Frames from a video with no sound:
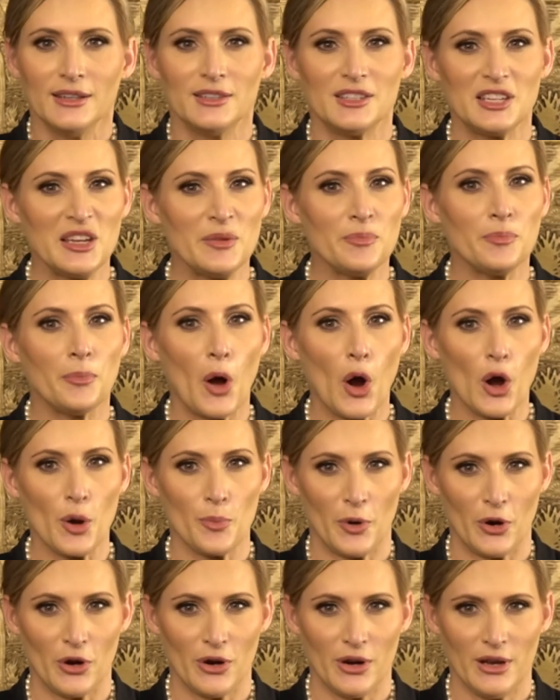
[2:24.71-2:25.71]
Tim
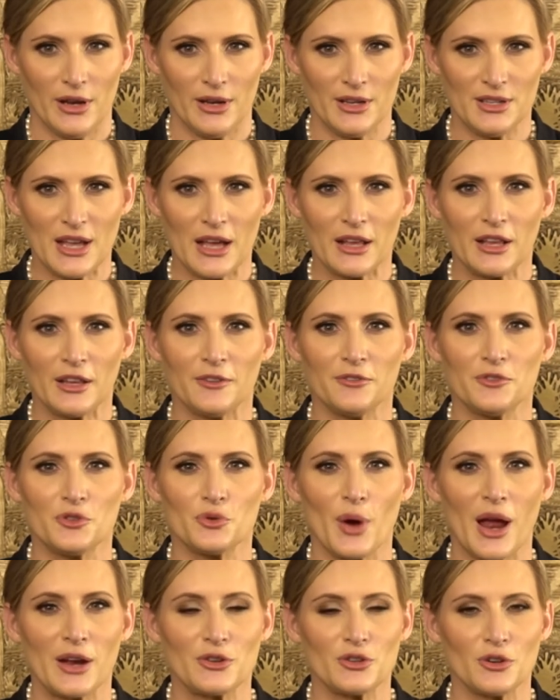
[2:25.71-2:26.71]
Barber, Executive
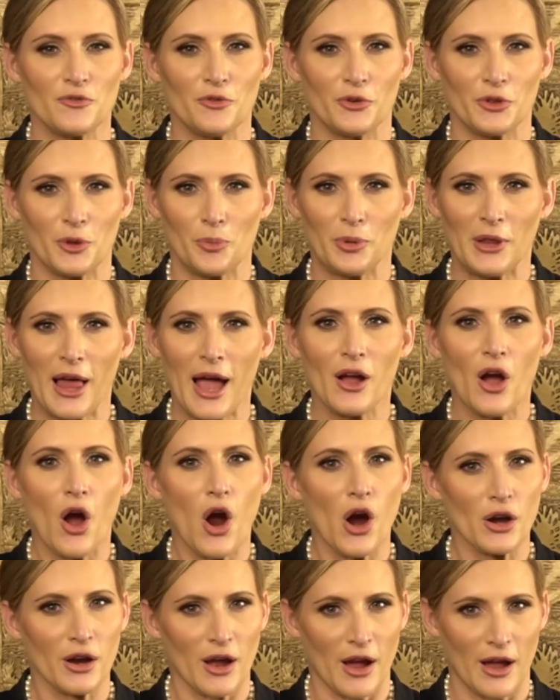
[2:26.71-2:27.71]
Director for the Black
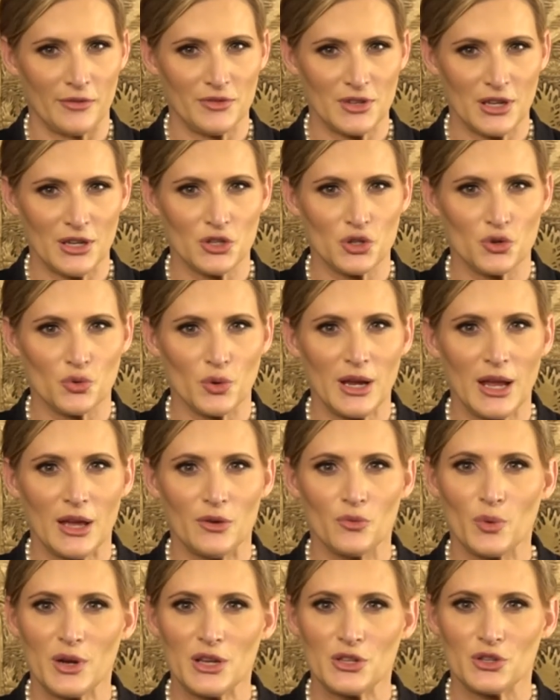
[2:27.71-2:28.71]
Archives History
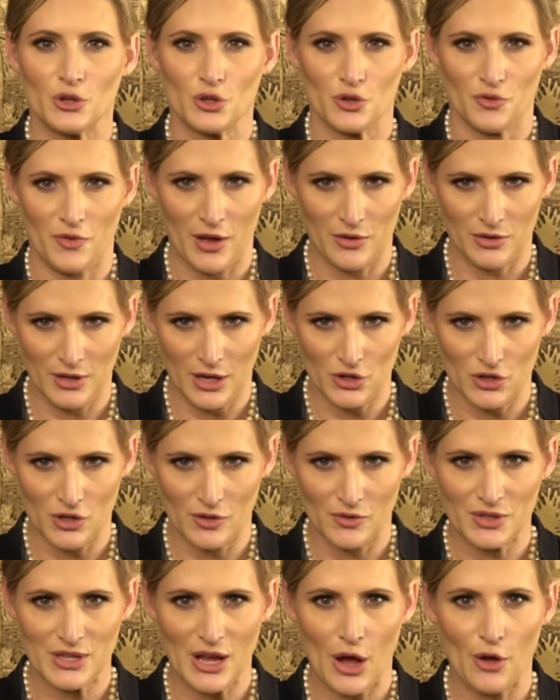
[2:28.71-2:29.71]
and Research Foundation
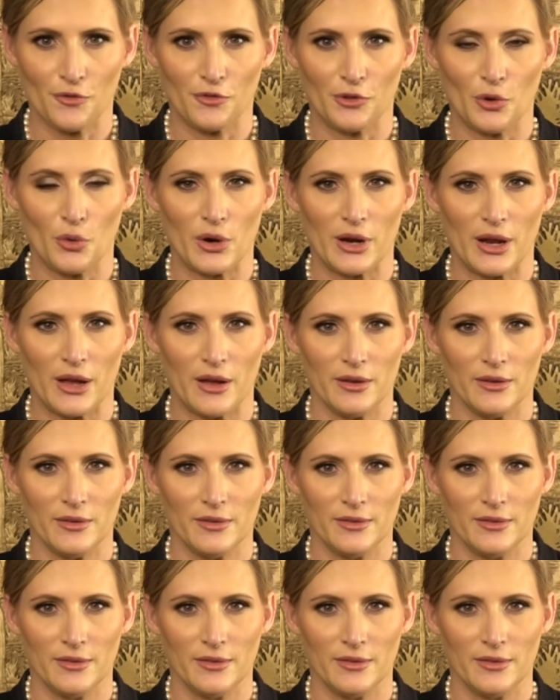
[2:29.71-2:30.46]
of South Florida,